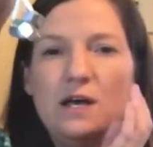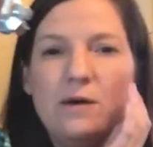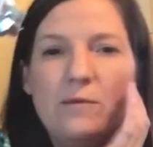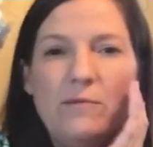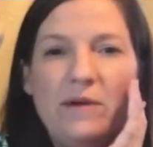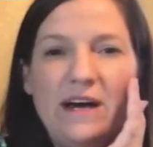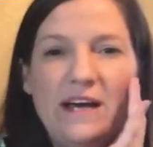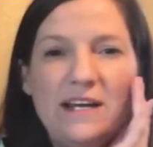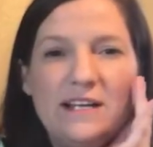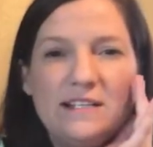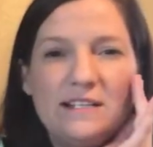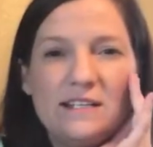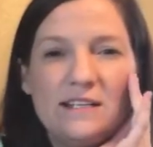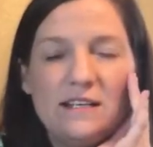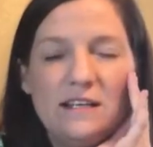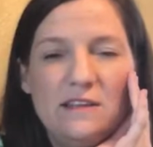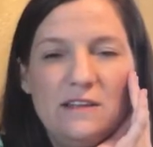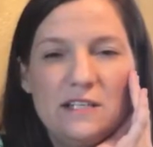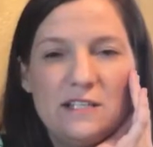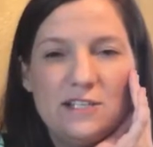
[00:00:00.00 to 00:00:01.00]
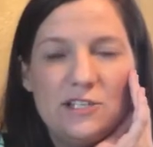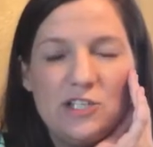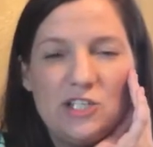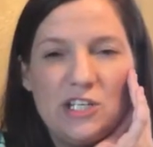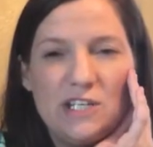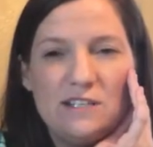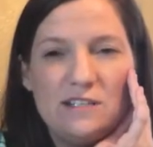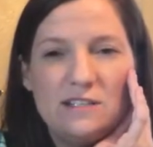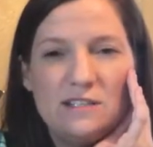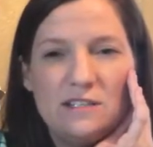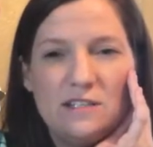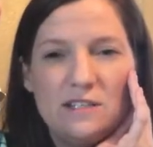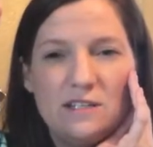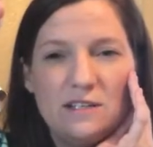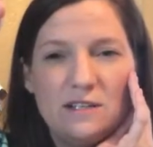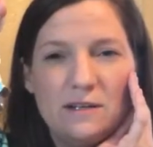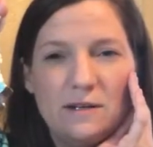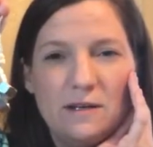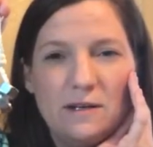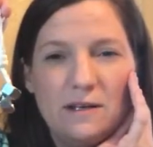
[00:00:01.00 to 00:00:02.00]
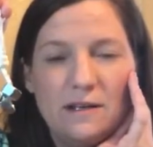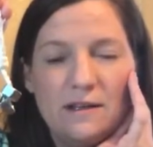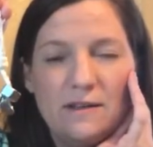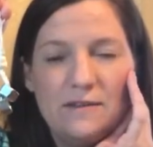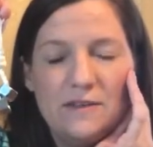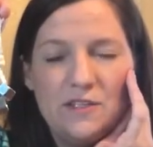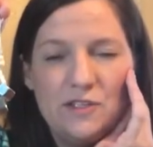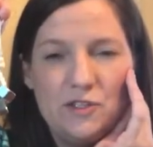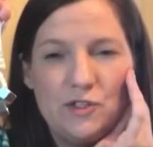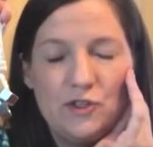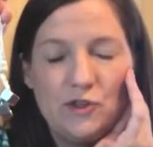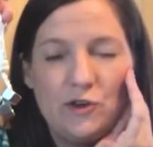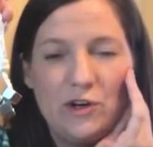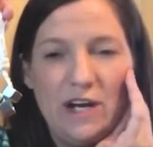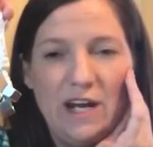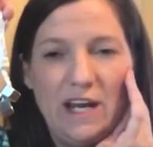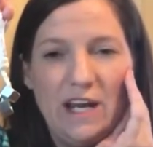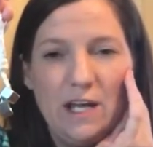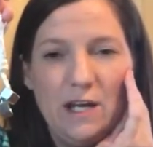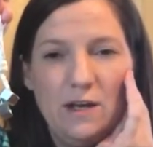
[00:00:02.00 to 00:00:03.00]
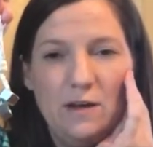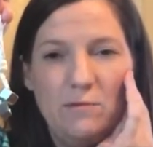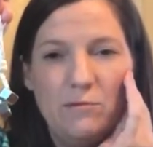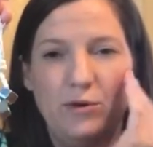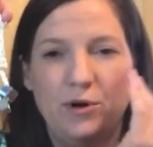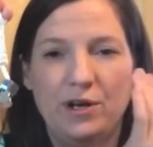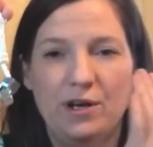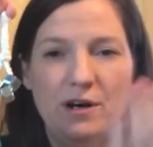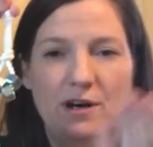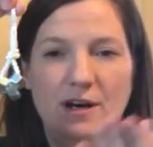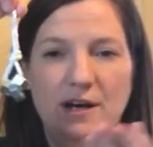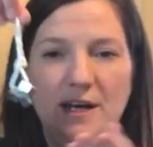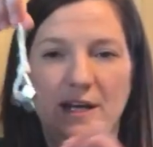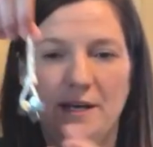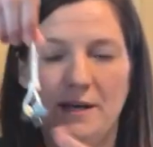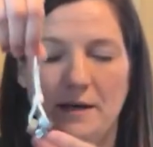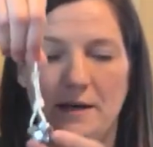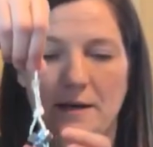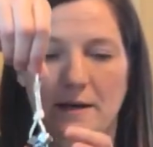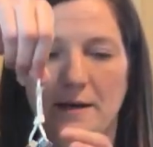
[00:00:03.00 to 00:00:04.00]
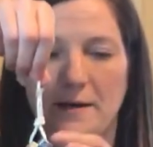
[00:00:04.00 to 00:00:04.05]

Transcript: but this is just the string put on,